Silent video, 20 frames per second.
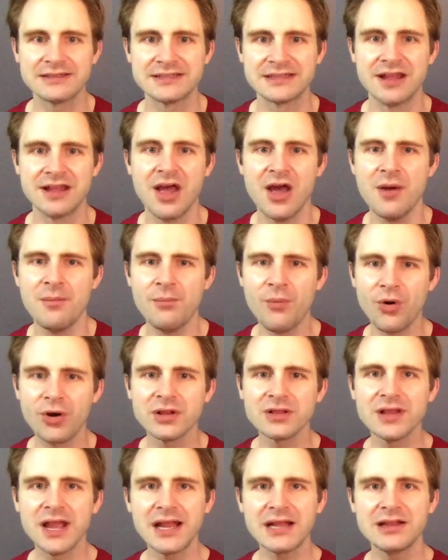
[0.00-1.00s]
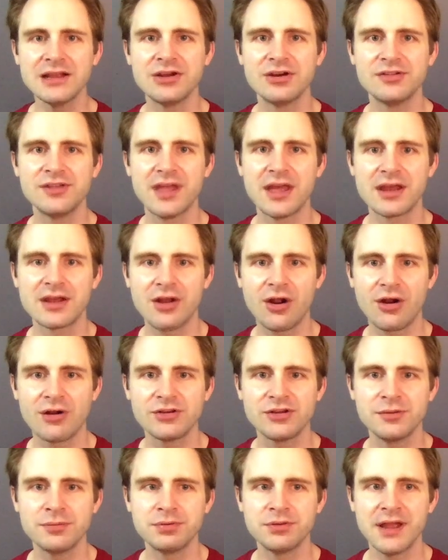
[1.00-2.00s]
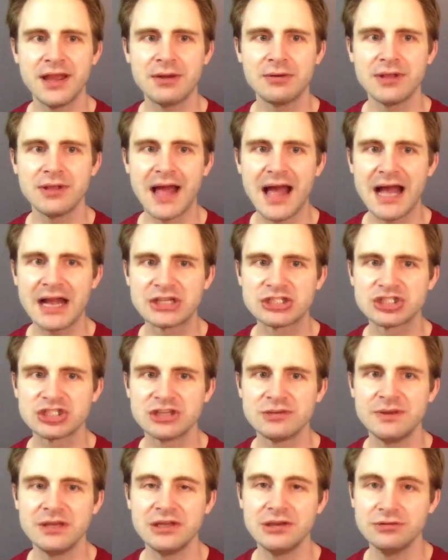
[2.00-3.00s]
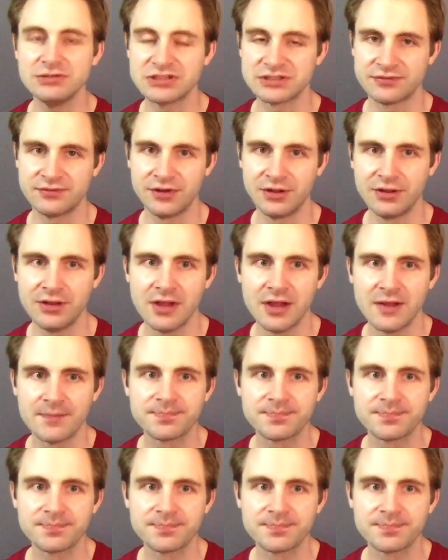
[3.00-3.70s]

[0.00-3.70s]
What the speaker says: and more likelihood that a card you play will actually be useful.